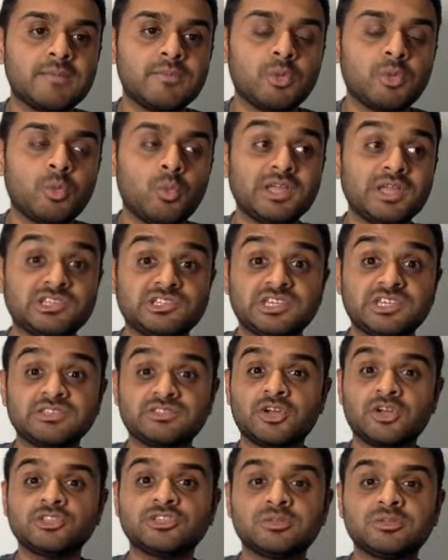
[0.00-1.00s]
which is
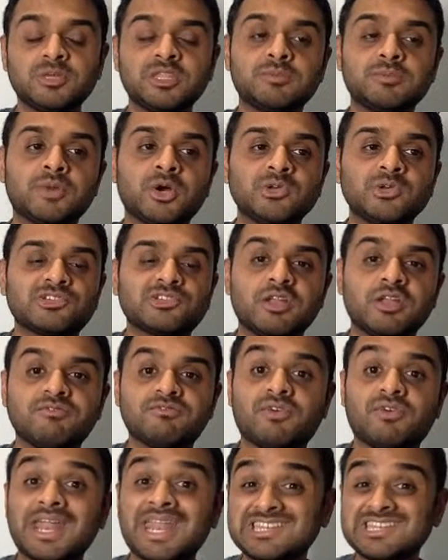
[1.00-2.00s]
going to be the most kind of
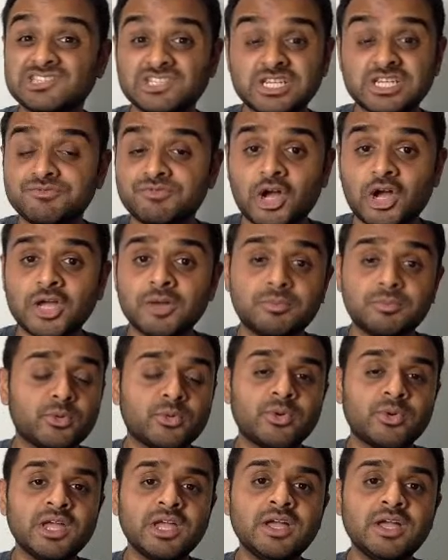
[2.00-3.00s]
financially viable